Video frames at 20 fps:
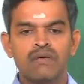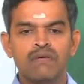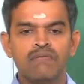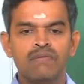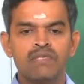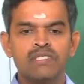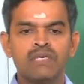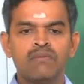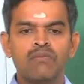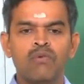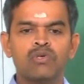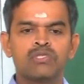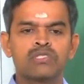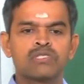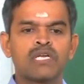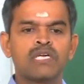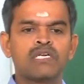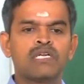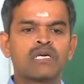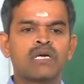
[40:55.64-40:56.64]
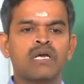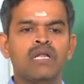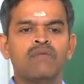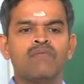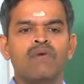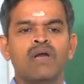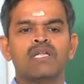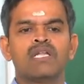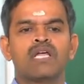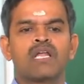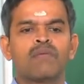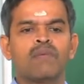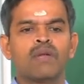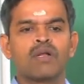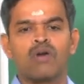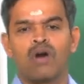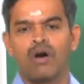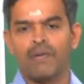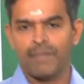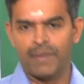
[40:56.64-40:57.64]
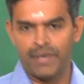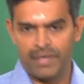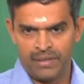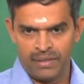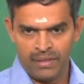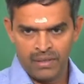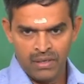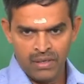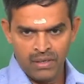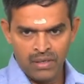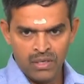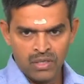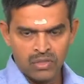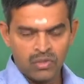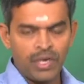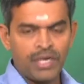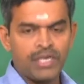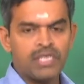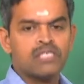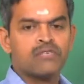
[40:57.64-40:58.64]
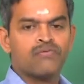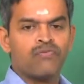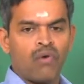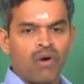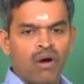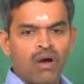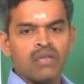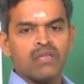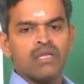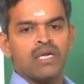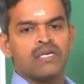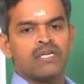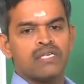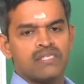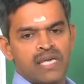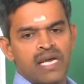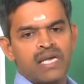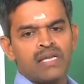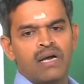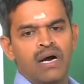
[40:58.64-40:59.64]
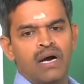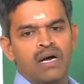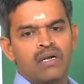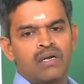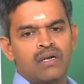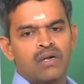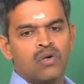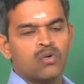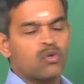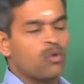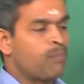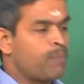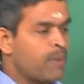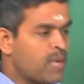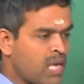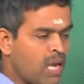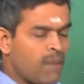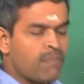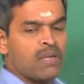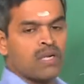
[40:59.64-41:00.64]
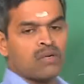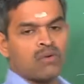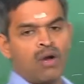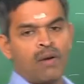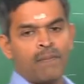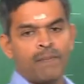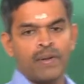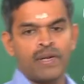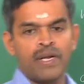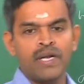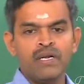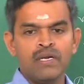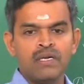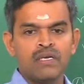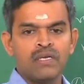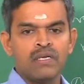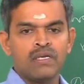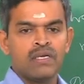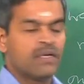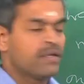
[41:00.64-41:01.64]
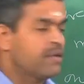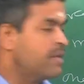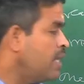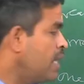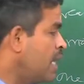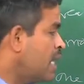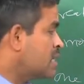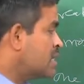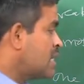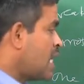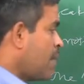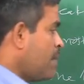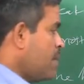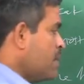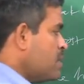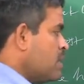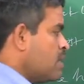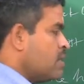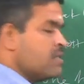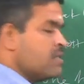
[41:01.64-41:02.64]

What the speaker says: which is the most critical vulnerable component. So, it is for the designer to pick up that component, re-examine the